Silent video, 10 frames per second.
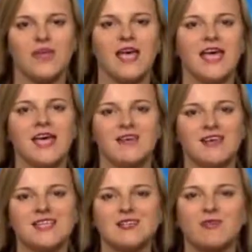After
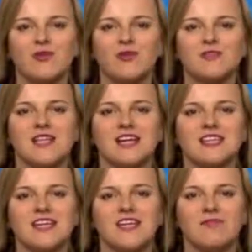that, the
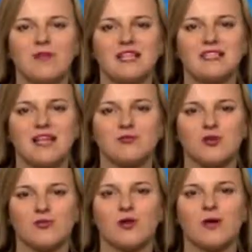proposal is likely to be
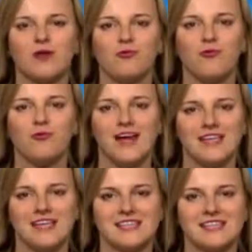brought before the full
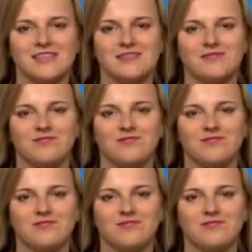council.